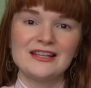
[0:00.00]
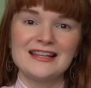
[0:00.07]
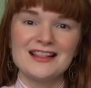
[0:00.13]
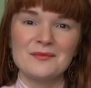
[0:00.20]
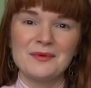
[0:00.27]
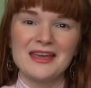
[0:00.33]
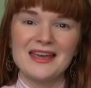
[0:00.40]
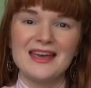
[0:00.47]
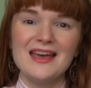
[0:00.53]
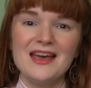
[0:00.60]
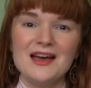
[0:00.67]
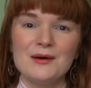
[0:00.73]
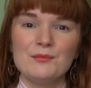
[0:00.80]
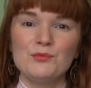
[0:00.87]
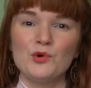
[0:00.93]
a little bit
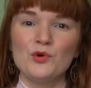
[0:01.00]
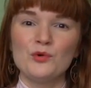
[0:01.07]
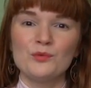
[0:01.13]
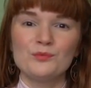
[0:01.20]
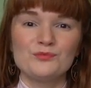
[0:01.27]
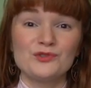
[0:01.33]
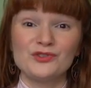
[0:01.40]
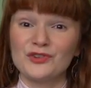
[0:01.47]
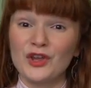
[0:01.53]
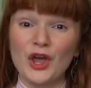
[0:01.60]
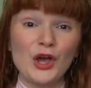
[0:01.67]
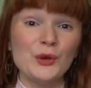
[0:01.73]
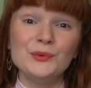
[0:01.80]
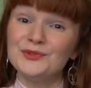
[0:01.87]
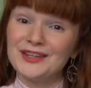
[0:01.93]
more just
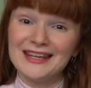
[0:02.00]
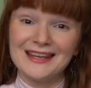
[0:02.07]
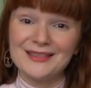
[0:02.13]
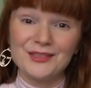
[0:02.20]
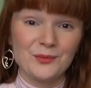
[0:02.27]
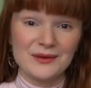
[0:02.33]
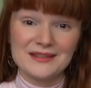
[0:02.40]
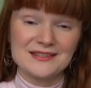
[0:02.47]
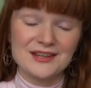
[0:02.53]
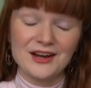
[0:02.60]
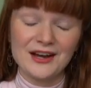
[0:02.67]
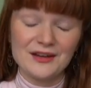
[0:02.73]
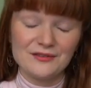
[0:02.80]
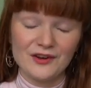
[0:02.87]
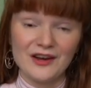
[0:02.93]
cozy in the winter,
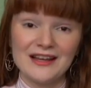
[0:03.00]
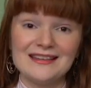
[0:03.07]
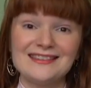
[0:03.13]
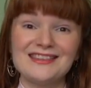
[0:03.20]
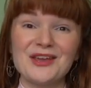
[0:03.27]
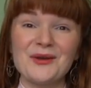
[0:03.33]
I find. So